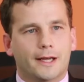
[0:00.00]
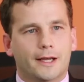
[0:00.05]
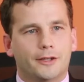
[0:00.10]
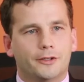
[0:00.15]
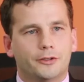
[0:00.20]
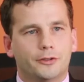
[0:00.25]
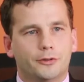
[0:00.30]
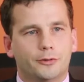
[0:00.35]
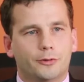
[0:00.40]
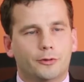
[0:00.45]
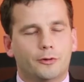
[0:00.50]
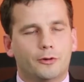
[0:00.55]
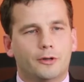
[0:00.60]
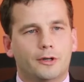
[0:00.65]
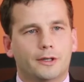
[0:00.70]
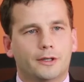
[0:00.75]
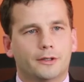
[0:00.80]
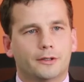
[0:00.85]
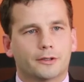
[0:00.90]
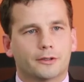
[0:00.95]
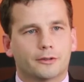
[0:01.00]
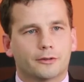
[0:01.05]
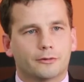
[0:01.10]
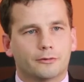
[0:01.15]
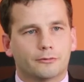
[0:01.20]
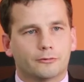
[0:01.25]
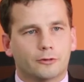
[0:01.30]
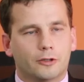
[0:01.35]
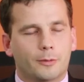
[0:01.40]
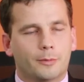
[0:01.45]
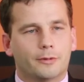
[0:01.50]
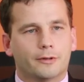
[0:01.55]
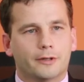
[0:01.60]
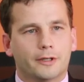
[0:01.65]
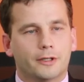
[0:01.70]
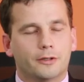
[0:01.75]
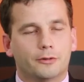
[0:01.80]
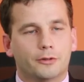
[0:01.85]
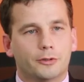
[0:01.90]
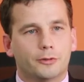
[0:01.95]
your
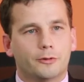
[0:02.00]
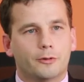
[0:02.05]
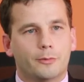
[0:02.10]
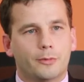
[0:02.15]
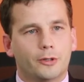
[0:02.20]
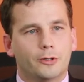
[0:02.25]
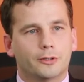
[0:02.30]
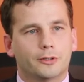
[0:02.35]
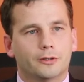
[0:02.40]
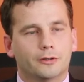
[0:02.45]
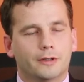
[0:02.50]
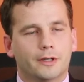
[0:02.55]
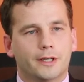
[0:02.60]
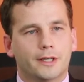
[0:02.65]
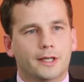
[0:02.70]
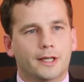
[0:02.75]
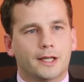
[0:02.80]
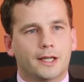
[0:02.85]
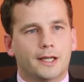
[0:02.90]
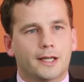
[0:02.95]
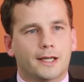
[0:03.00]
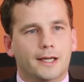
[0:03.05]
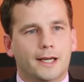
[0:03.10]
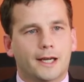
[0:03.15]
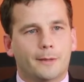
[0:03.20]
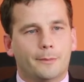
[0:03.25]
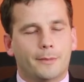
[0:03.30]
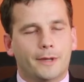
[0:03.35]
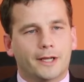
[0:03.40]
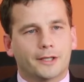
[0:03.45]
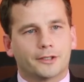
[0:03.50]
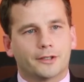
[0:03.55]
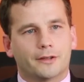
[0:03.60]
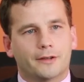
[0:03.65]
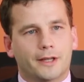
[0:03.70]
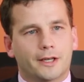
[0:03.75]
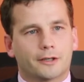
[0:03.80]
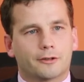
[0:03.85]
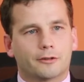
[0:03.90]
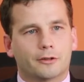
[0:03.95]
robbery or your burglary back to
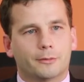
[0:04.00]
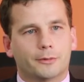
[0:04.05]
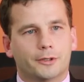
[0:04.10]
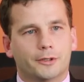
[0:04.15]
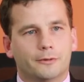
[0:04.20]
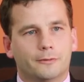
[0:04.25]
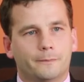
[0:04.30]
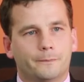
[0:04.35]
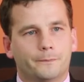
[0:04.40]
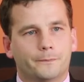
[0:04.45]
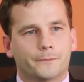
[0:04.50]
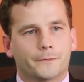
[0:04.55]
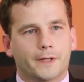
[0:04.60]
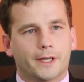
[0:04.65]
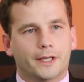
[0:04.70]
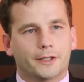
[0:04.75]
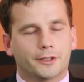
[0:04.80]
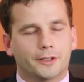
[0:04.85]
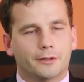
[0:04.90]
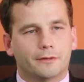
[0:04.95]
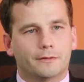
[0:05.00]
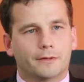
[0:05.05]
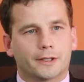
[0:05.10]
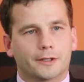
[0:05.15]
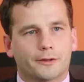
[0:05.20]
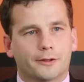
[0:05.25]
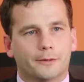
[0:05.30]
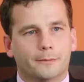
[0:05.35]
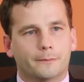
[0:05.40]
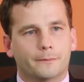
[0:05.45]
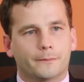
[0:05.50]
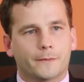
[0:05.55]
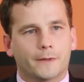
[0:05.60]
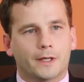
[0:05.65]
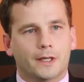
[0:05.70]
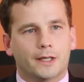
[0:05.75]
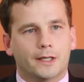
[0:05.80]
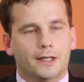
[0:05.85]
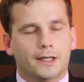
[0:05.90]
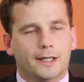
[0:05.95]
that criminal and convict them.
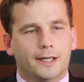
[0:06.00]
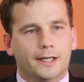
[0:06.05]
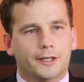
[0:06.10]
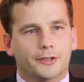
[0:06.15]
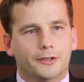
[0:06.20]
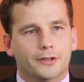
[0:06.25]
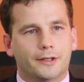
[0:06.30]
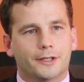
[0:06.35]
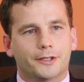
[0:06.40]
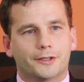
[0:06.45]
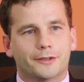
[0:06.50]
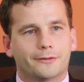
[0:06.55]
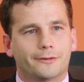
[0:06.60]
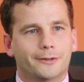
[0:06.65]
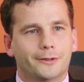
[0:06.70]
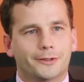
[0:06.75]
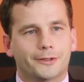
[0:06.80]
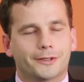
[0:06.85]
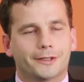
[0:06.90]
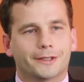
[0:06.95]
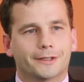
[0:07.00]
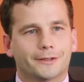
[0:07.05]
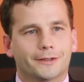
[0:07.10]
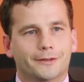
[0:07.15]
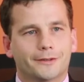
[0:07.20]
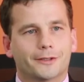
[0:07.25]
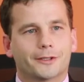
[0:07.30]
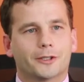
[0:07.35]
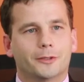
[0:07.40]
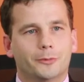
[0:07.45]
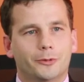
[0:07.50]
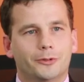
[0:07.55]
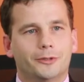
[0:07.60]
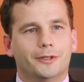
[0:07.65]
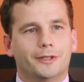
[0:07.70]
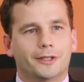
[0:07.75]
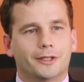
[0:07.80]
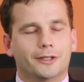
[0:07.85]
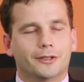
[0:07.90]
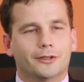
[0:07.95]
So that's the first thing that the
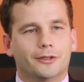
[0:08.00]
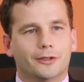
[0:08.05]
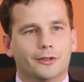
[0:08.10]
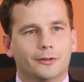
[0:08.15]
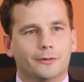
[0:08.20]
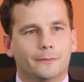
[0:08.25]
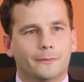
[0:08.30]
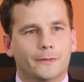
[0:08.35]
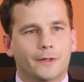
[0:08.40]
community can do.